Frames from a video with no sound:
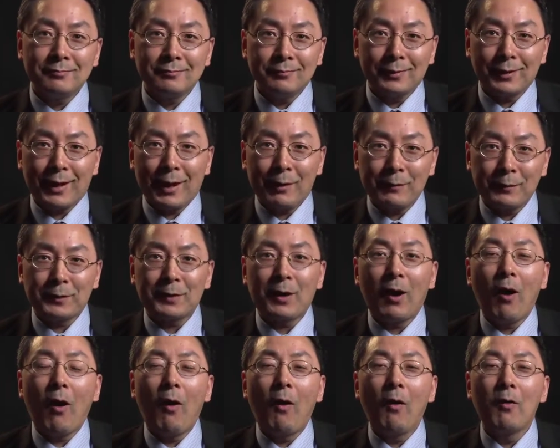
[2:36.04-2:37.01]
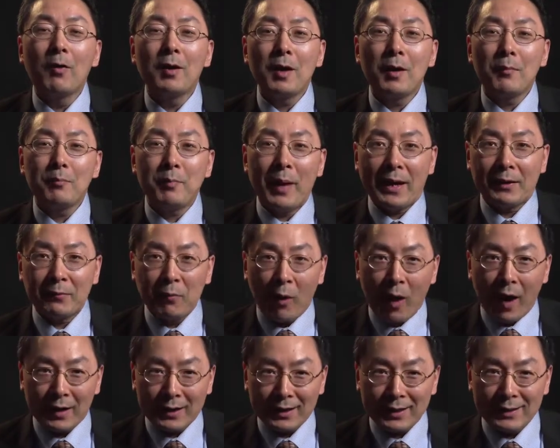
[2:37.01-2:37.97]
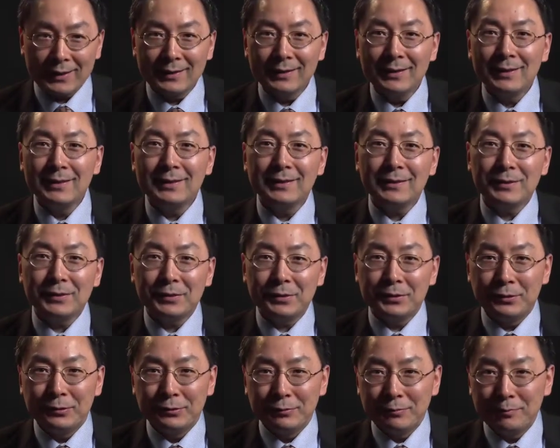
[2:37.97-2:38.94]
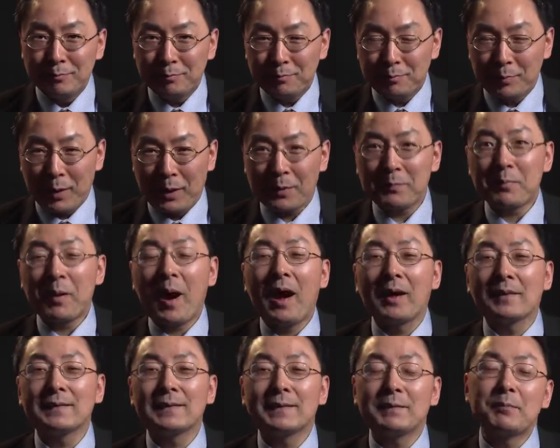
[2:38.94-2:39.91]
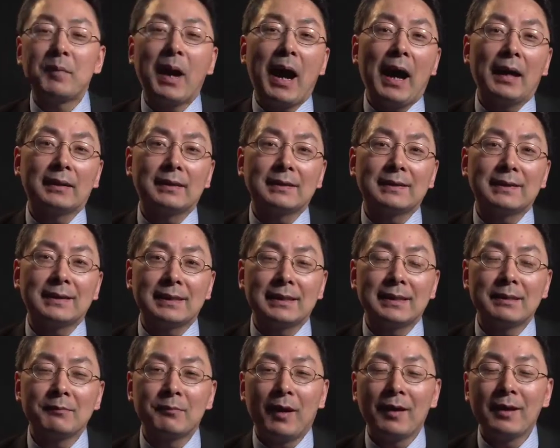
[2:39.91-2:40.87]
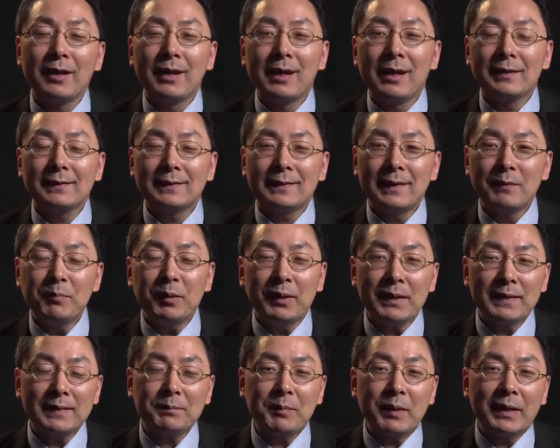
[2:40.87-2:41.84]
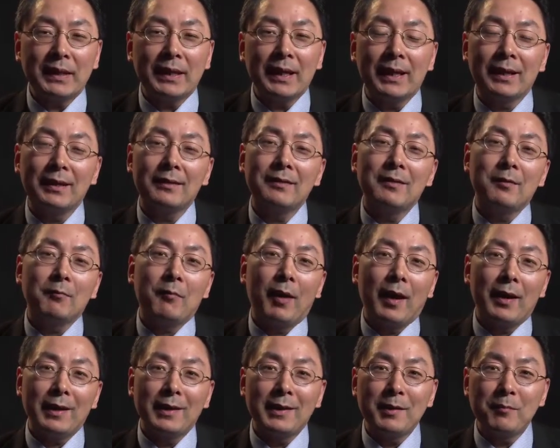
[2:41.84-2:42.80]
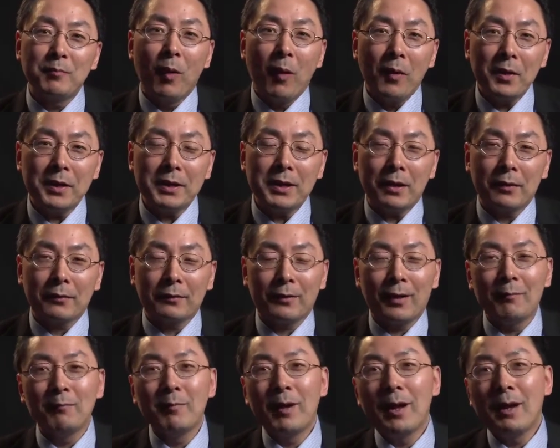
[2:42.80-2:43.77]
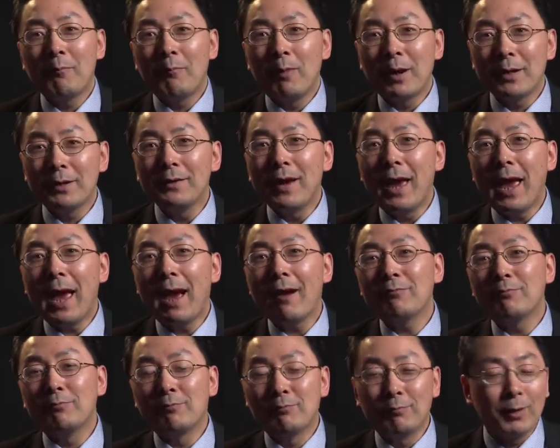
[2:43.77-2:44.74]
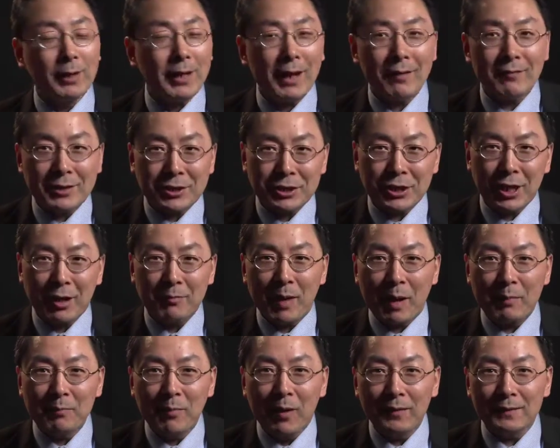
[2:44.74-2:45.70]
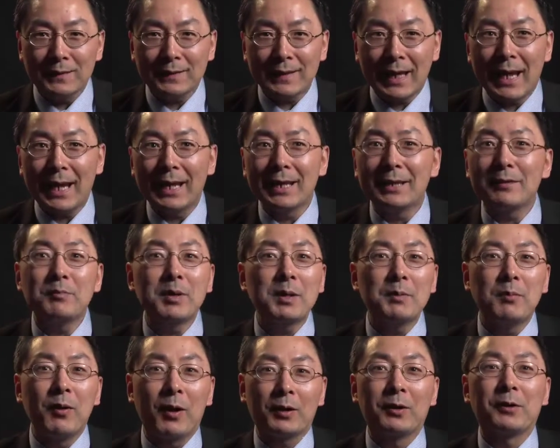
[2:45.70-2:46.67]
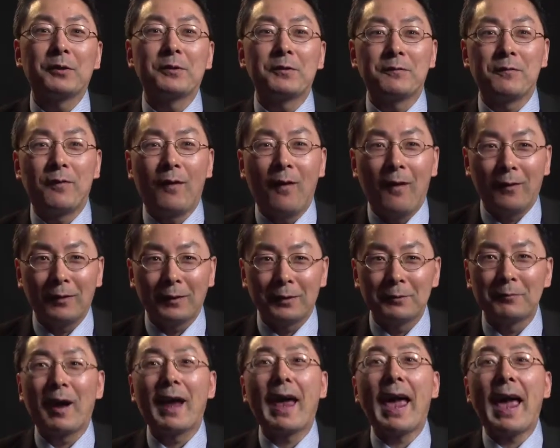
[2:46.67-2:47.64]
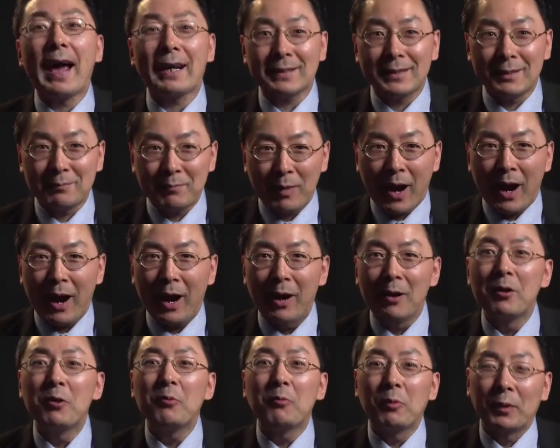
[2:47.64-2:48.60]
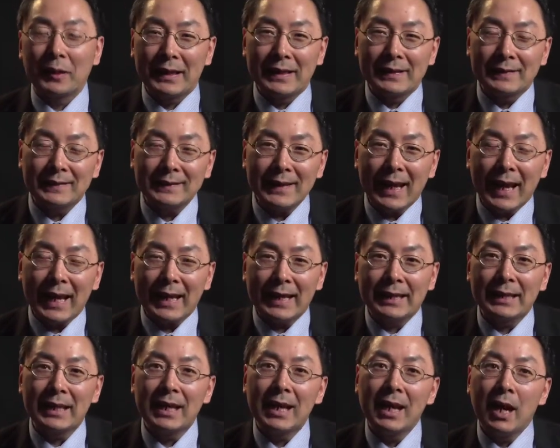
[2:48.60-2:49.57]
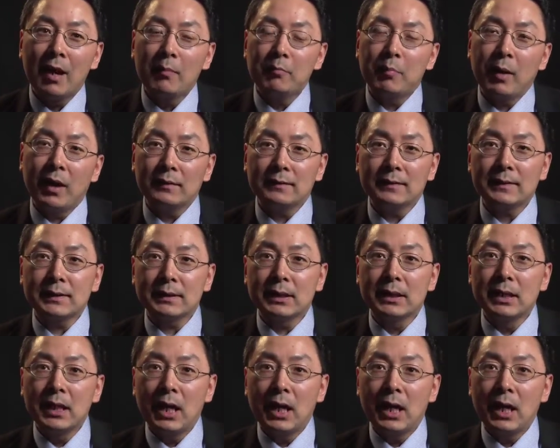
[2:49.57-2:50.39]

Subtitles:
what I would call bandwagon to bypassing polity. Right? Simply speaking, in the Mao era, you have whatever Chairman Mao said, people are going to follow or act upon what he said. But